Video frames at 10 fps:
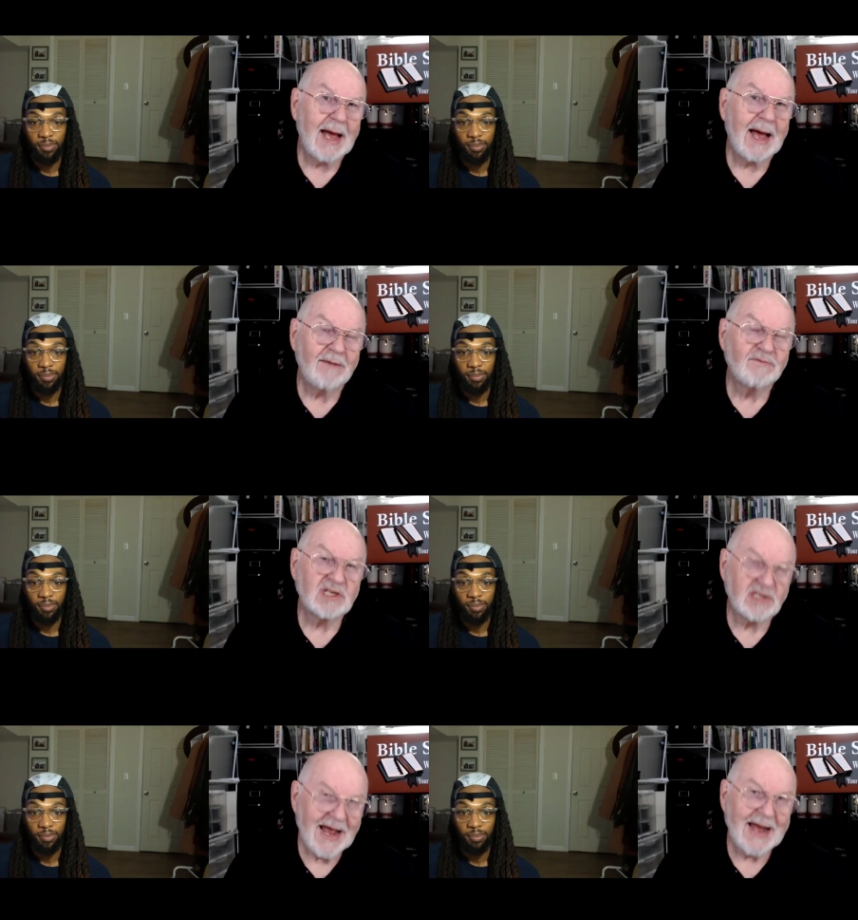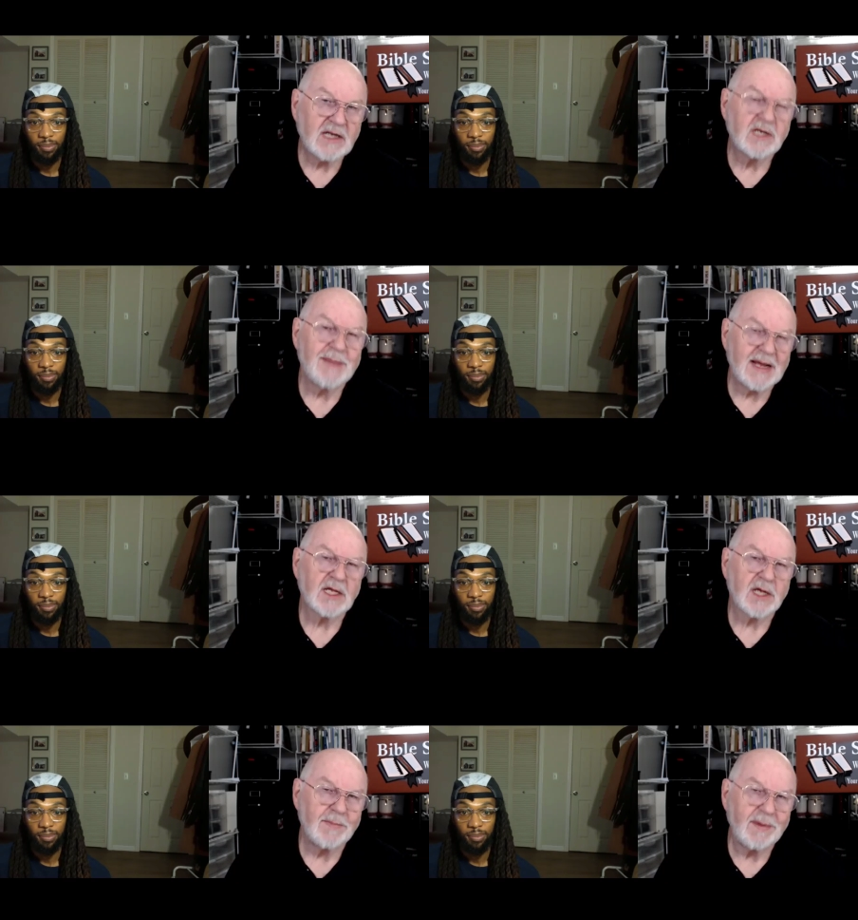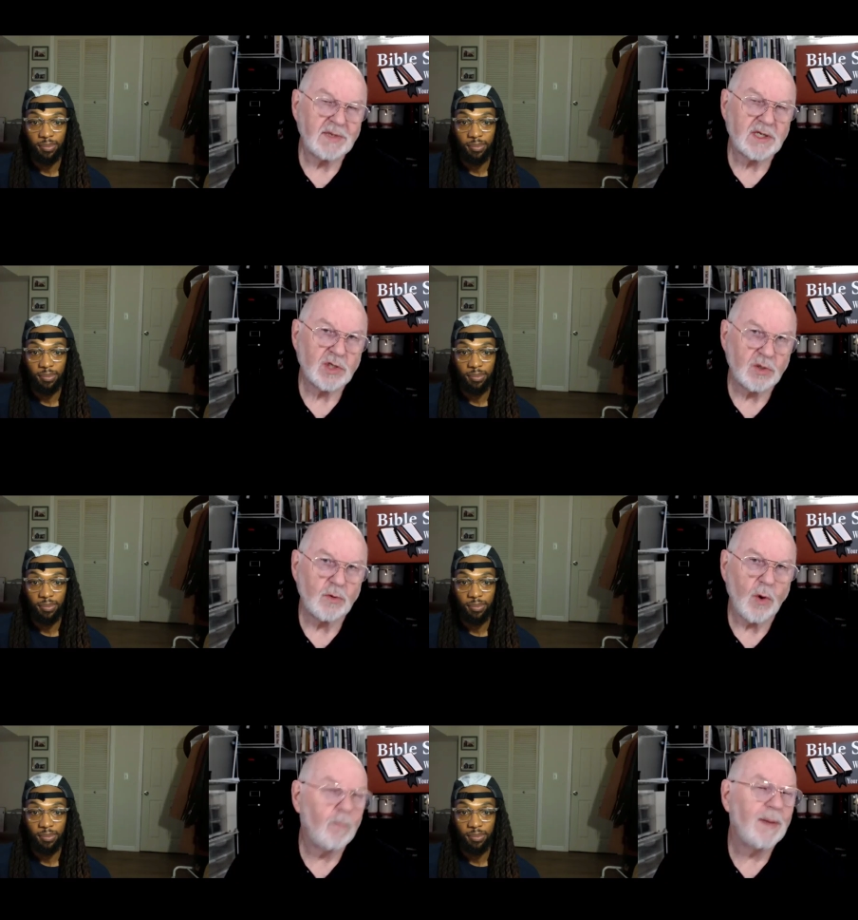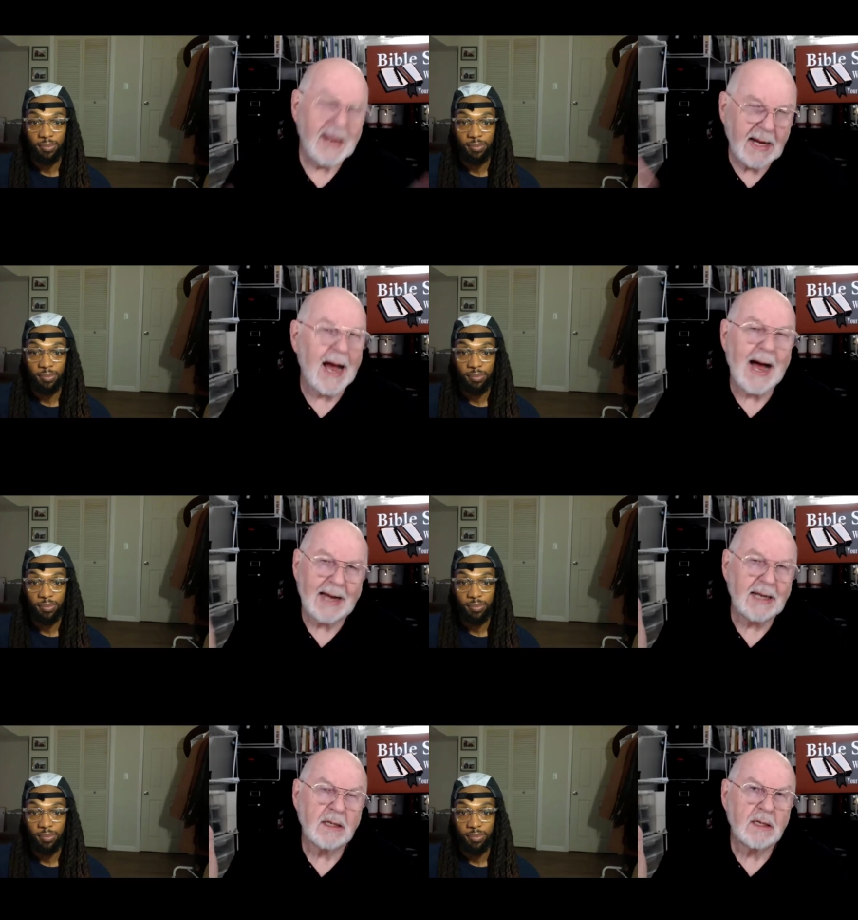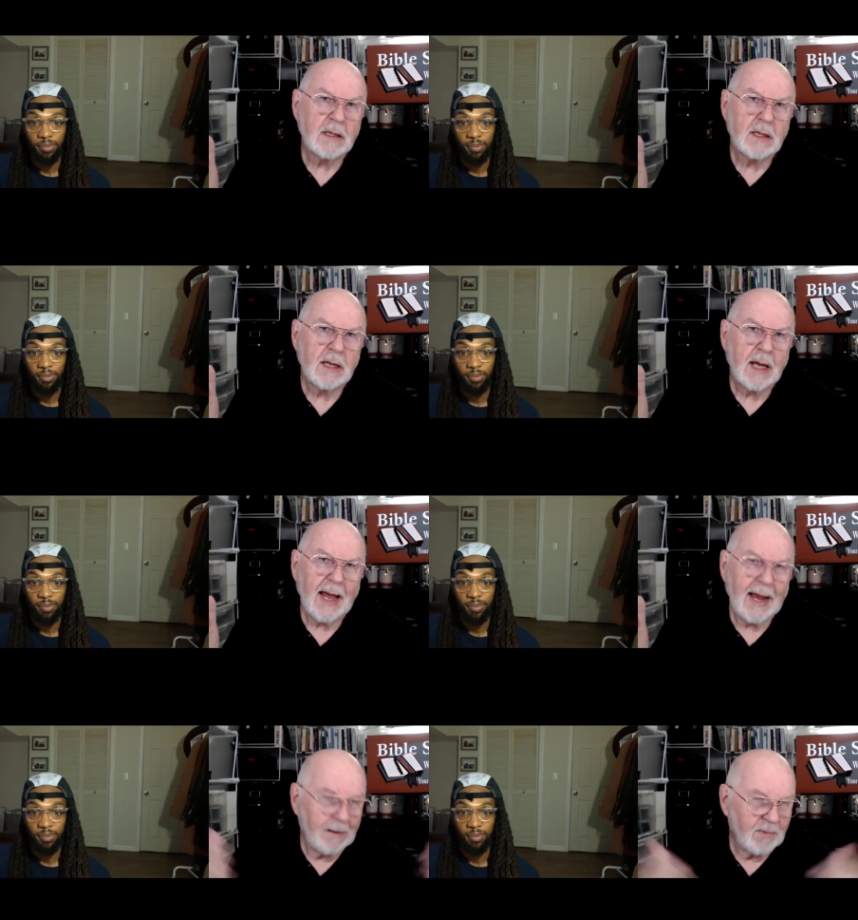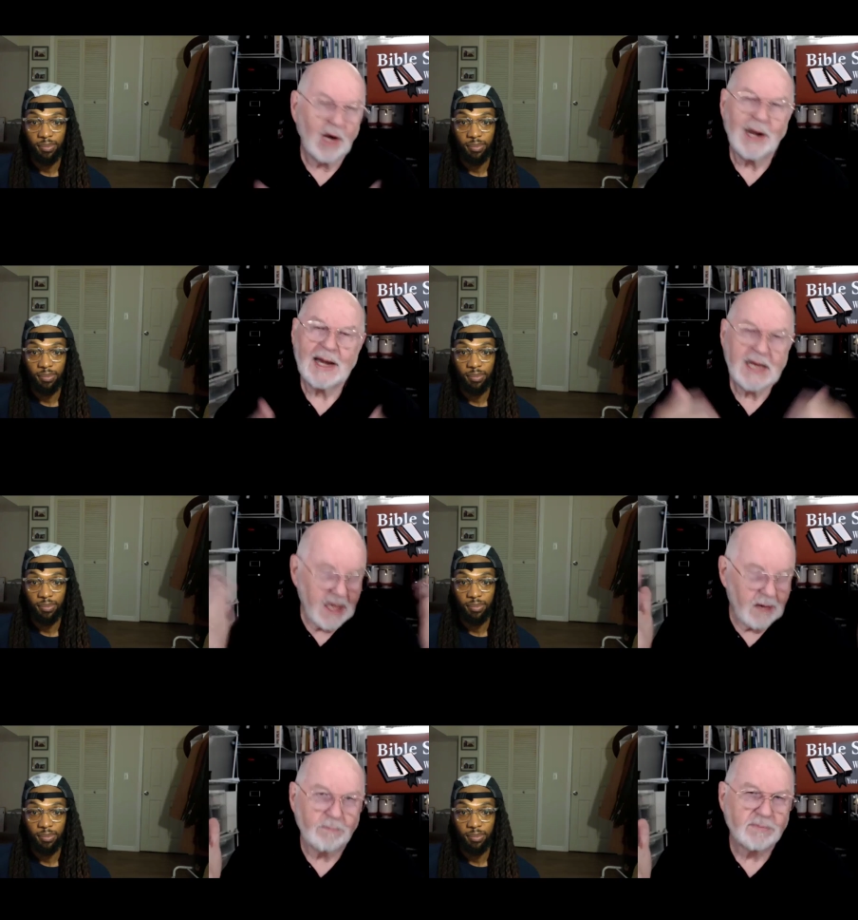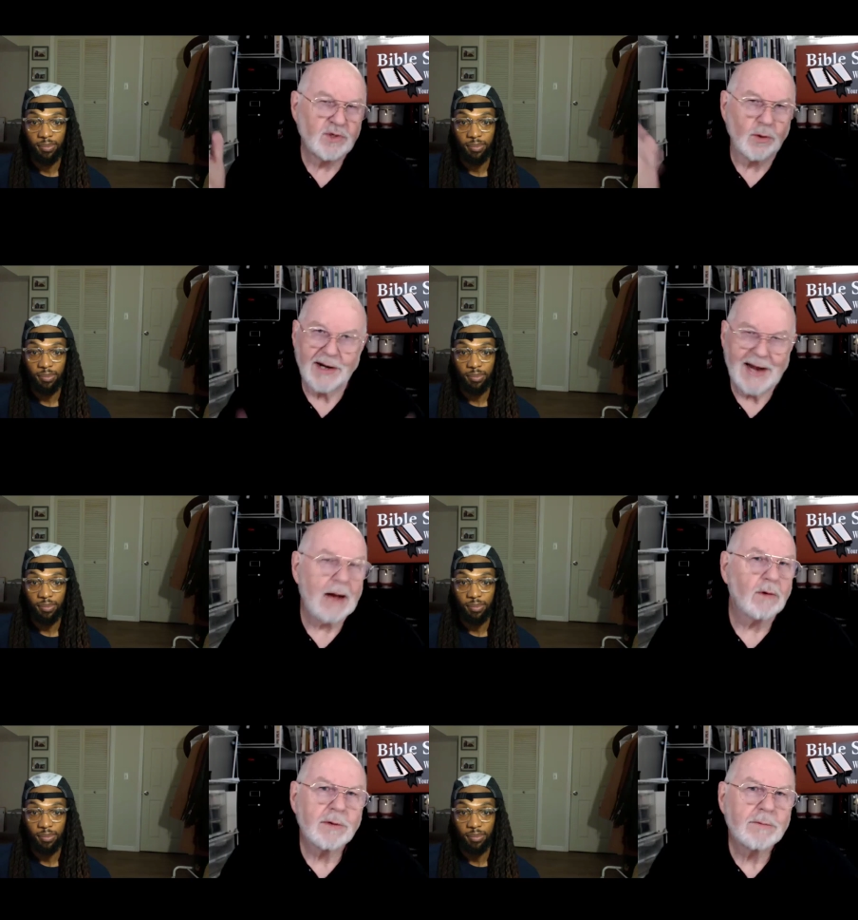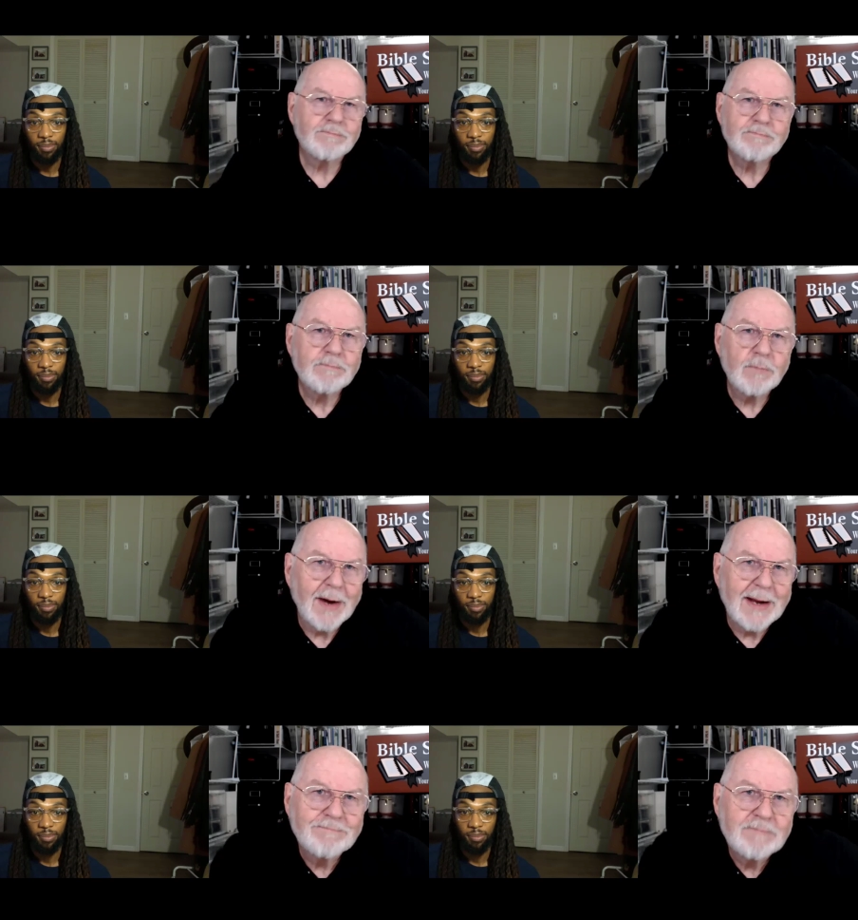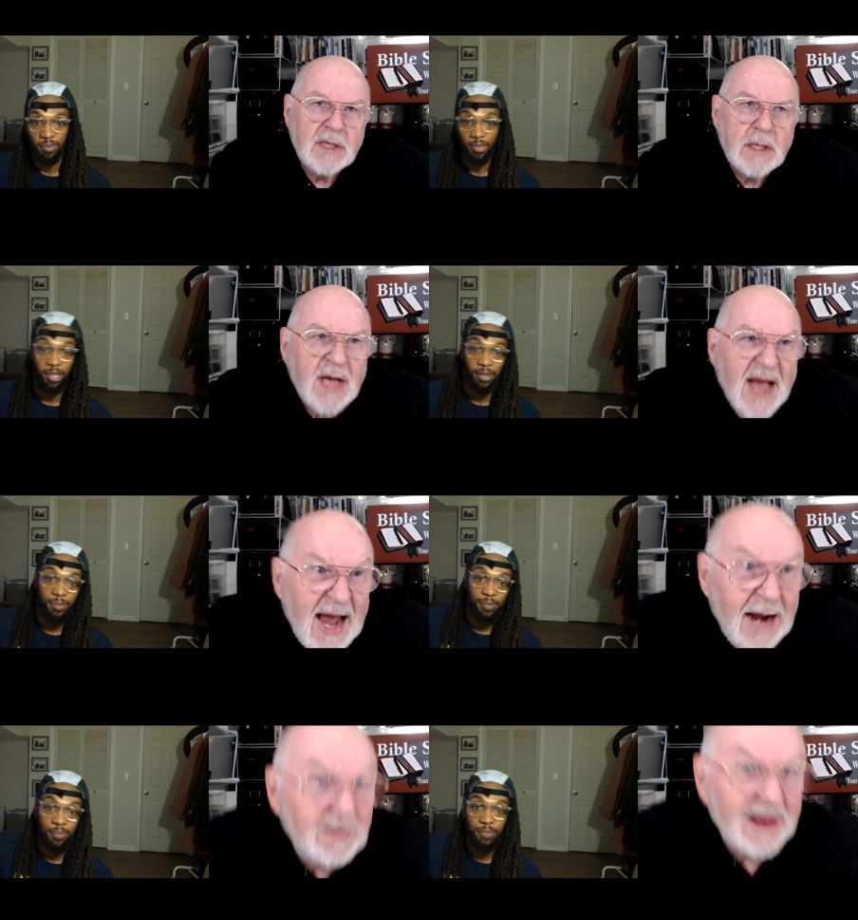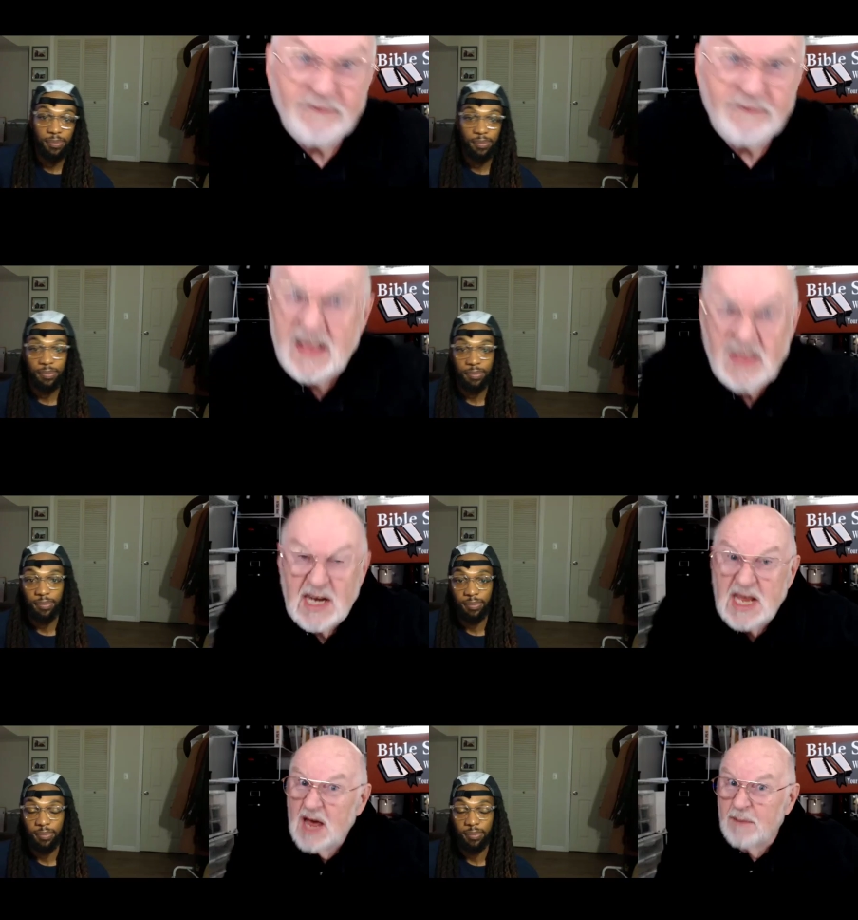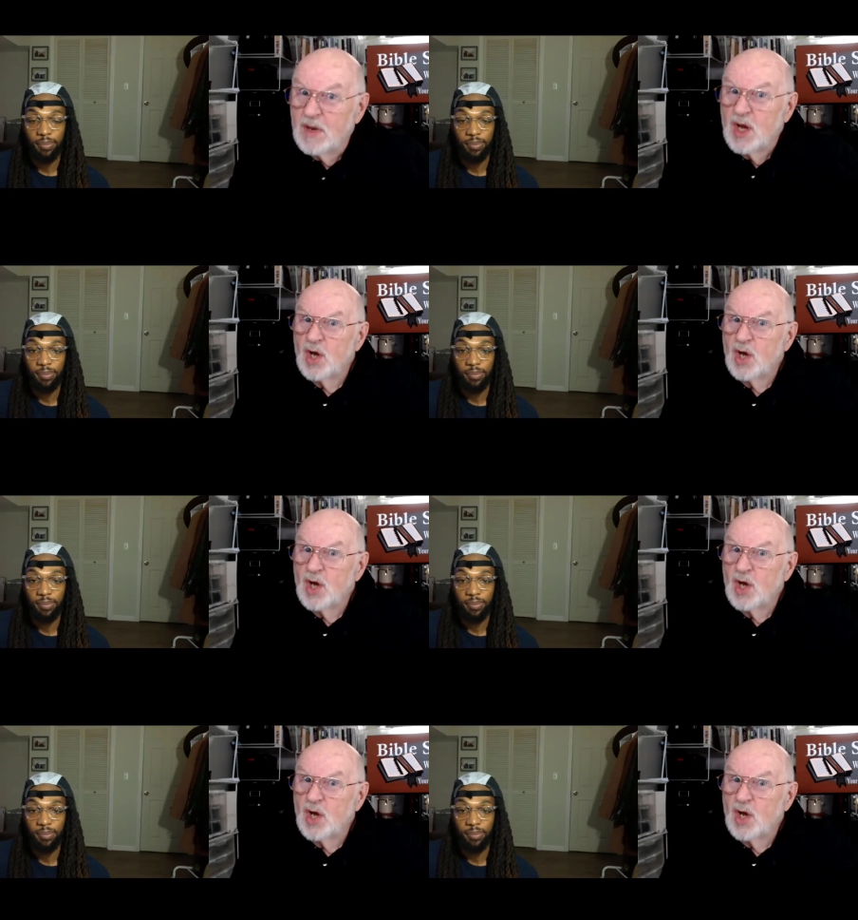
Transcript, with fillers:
Speaker 1: I've decided to make the commitment to obey God, and I'm going to let him sort it out, right? And I'm going to have faith in him.